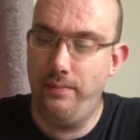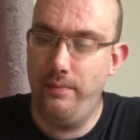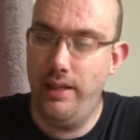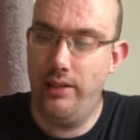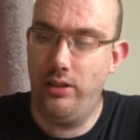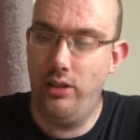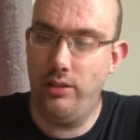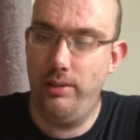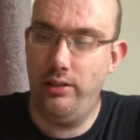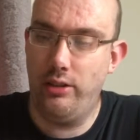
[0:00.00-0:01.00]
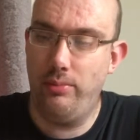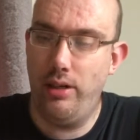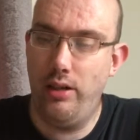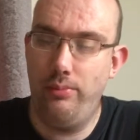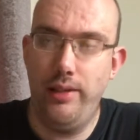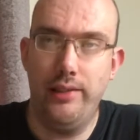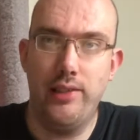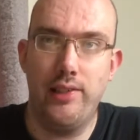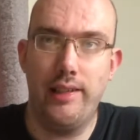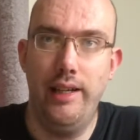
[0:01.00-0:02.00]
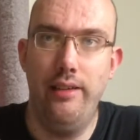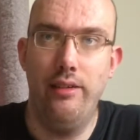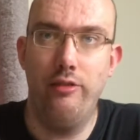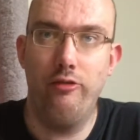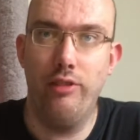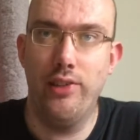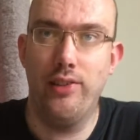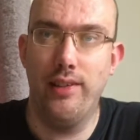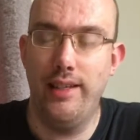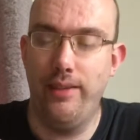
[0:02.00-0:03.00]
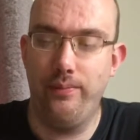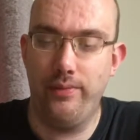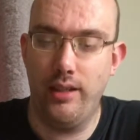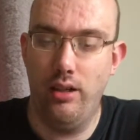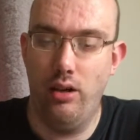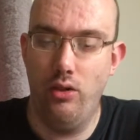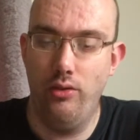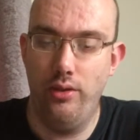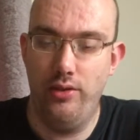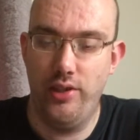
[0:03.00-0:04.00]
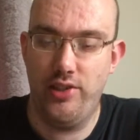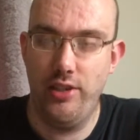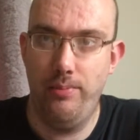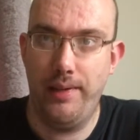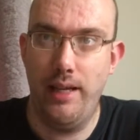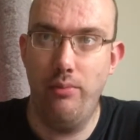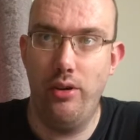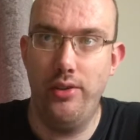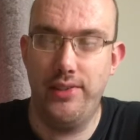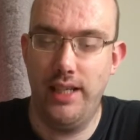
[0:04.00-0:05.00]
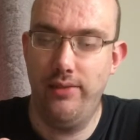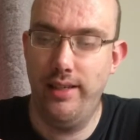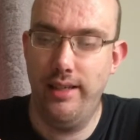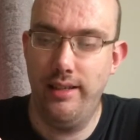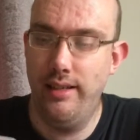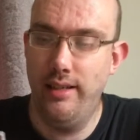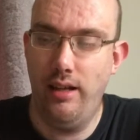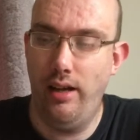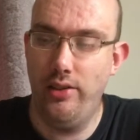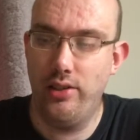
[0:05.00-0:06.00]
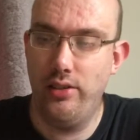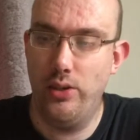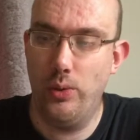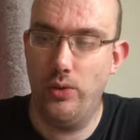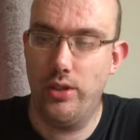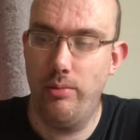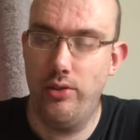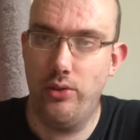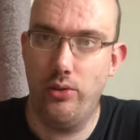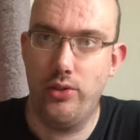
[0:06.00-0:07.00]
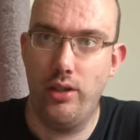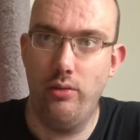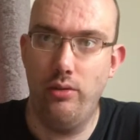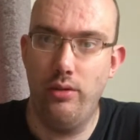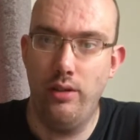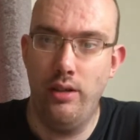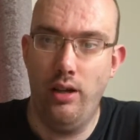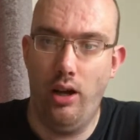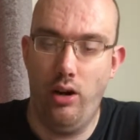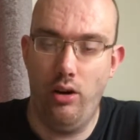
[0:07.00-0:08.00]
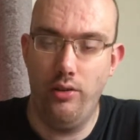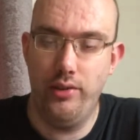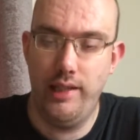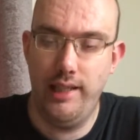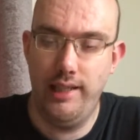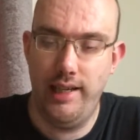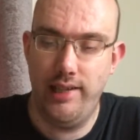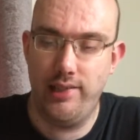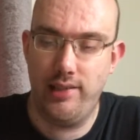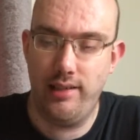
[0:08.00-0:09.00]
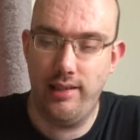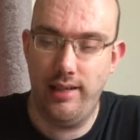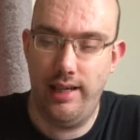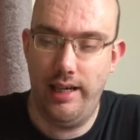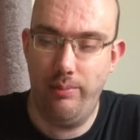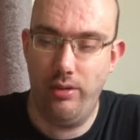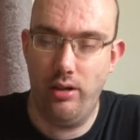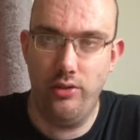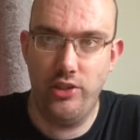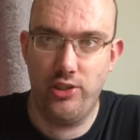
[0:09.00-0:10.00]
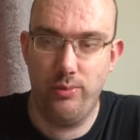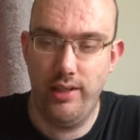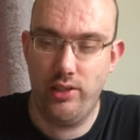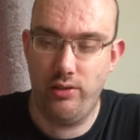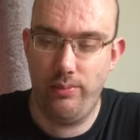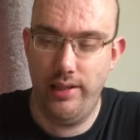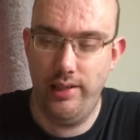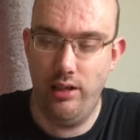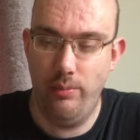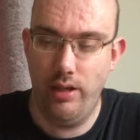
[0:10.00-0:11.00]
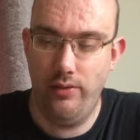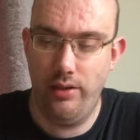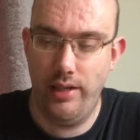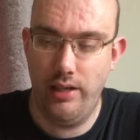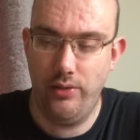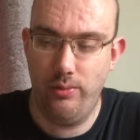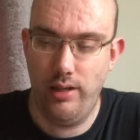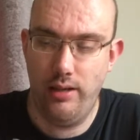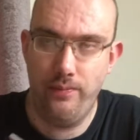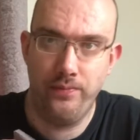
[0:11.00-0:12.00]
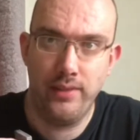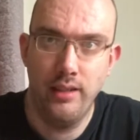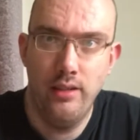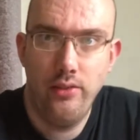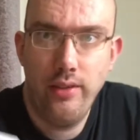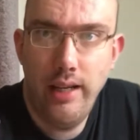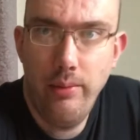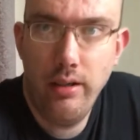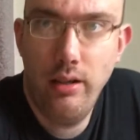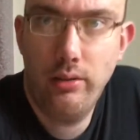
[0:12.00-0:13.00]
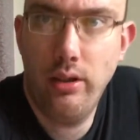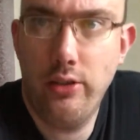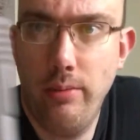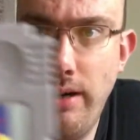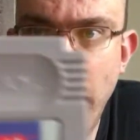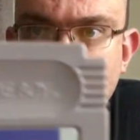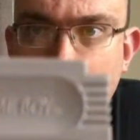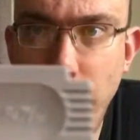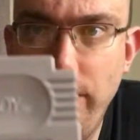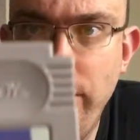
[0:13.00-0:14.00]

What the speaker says: But yeah, I do like to play Dr. Mario. I played this again recently on the Super Game Boy on the TV and it just looks awesome. It's also on the NES app on the Switch, so I played a little bit of on there as well. So there we go, Dr. Mario.